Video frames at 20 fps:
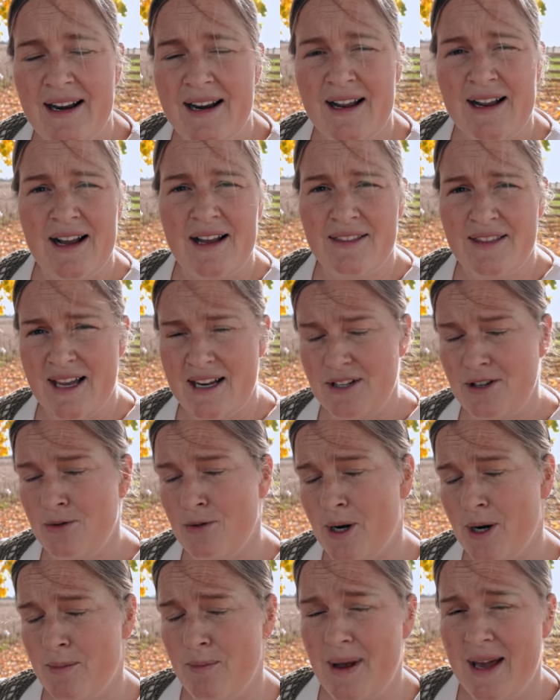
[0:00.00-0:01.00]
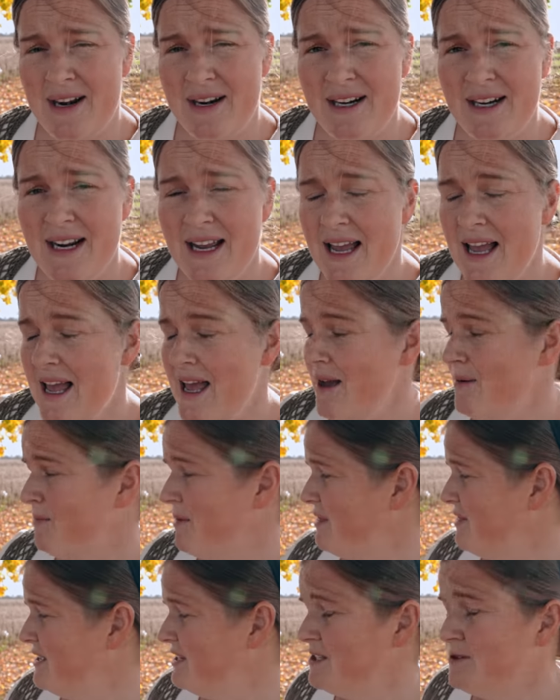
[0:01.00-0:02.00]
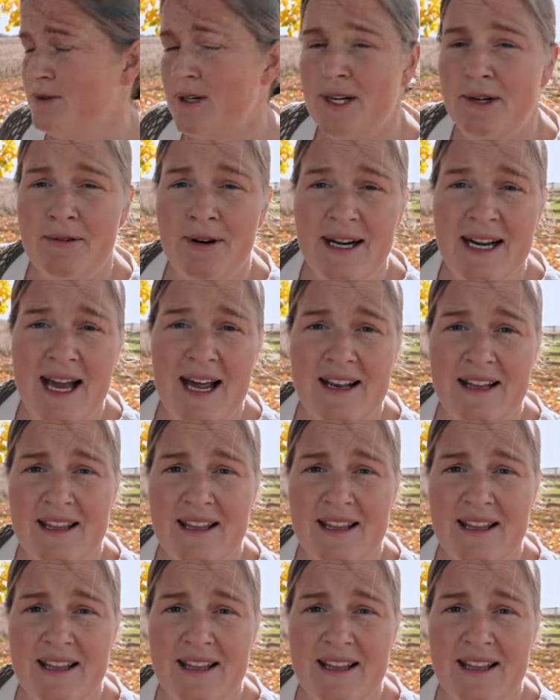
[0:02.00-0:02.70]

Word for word: and I got that to work better. But this one right out